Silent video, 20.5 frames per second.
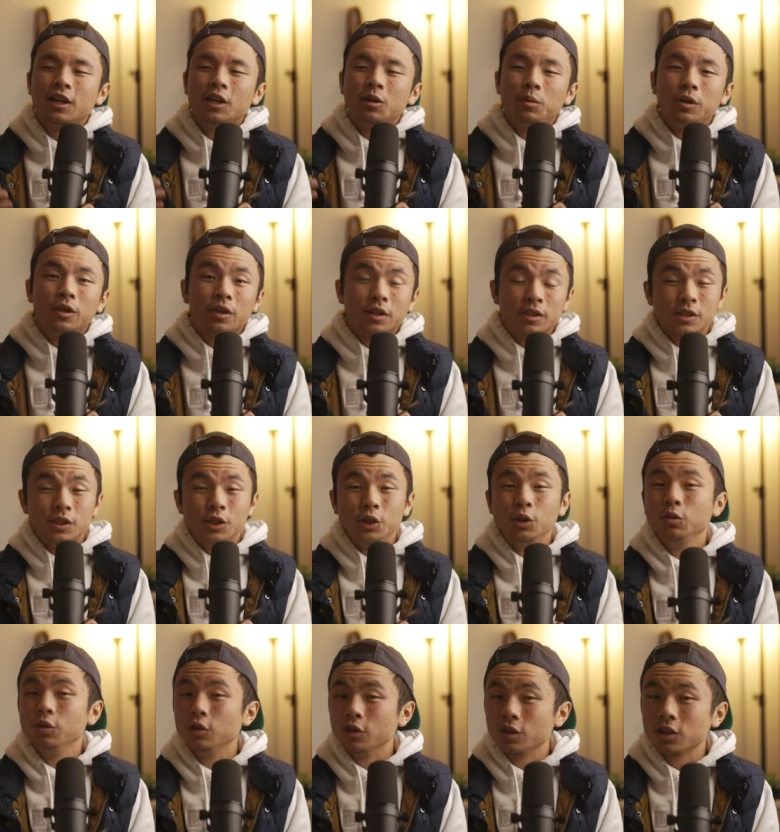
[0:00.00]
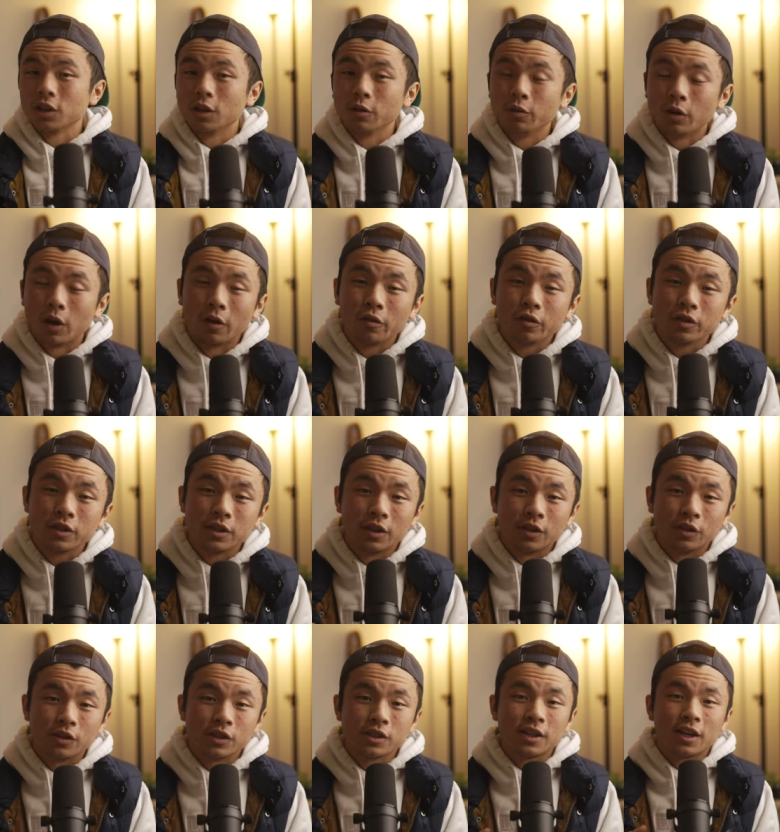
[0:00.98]
because you yourself obviously
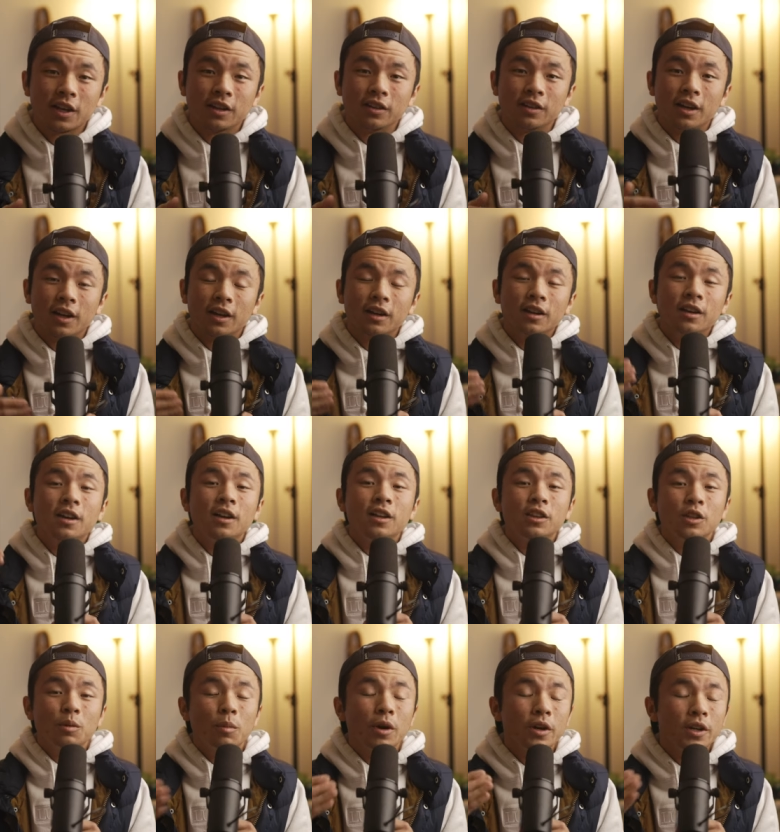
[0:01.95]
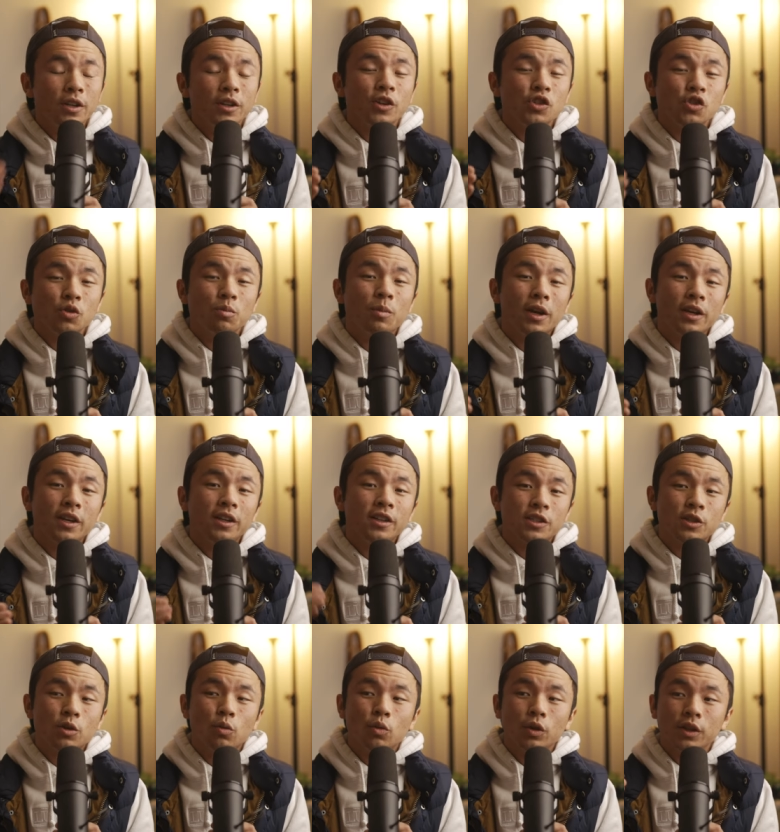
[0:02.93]
understand that the money that you're making
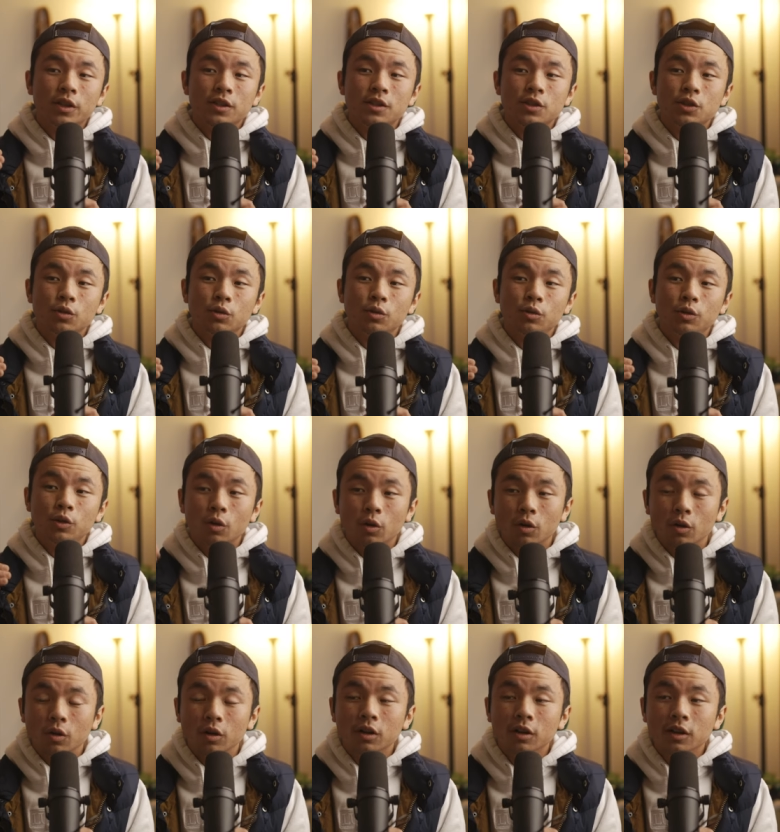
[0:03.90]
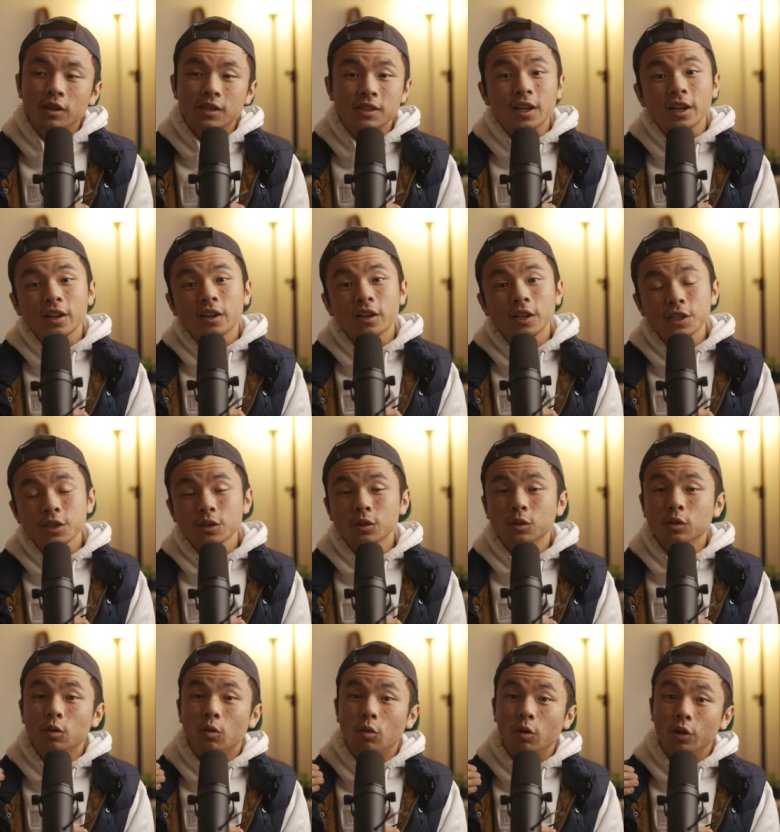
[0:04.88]
is going into your side
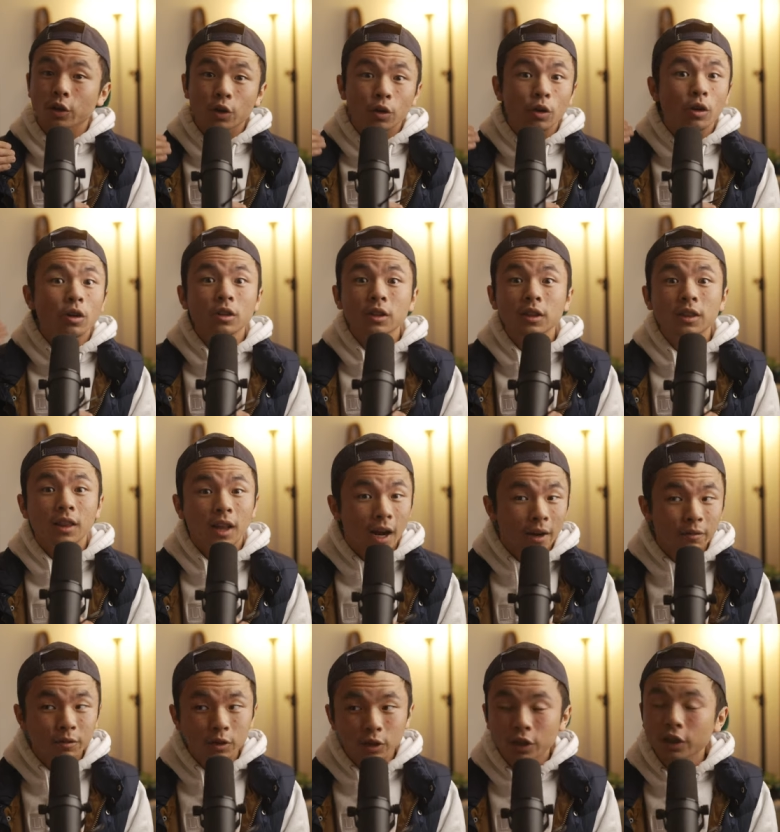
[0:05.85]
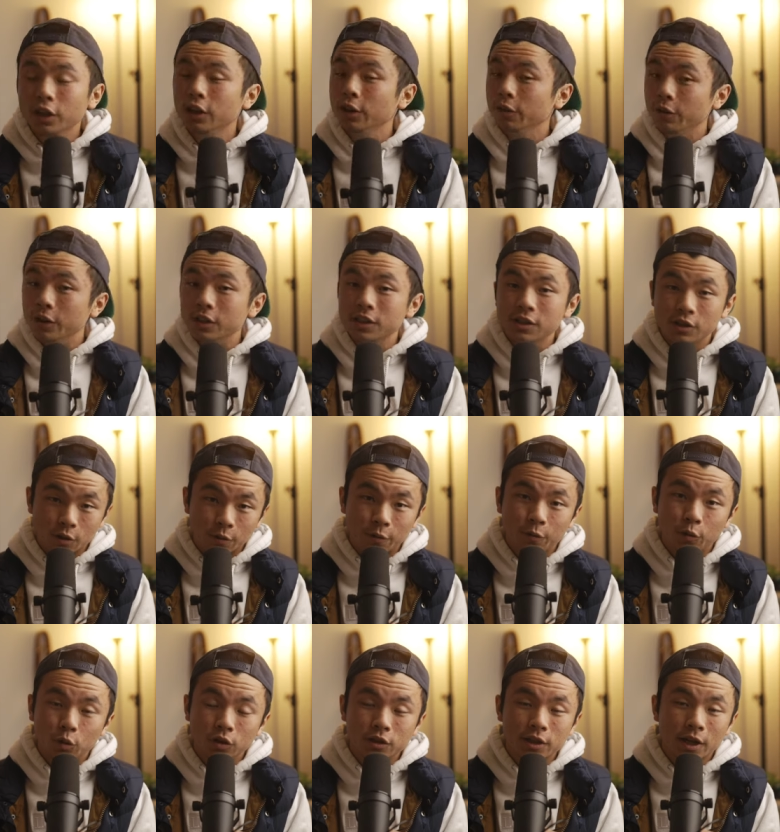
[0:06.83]
hustle or your livelihood if it's your
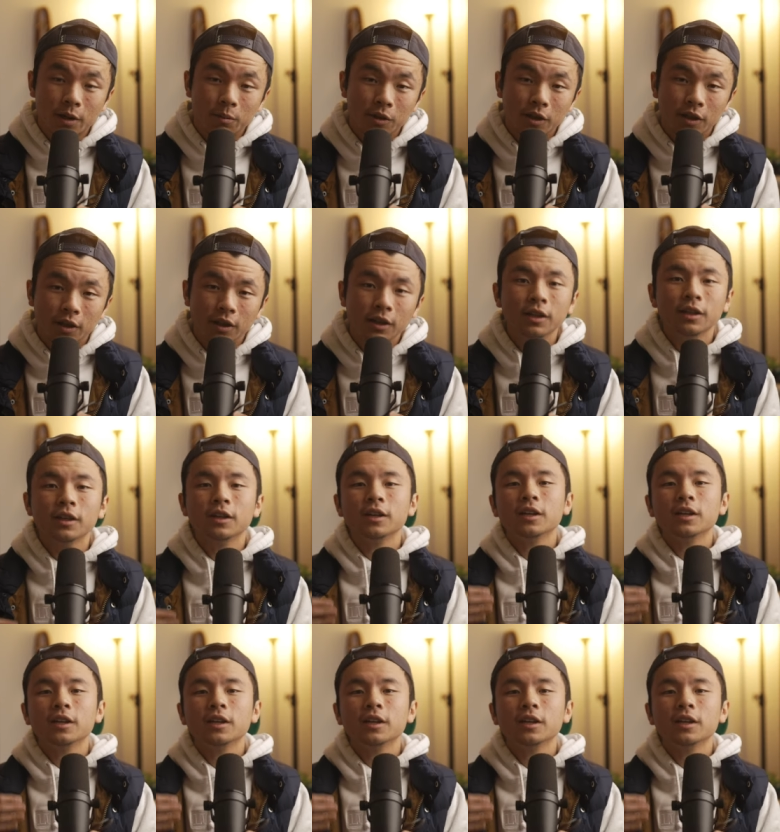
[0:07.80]
full-time gig.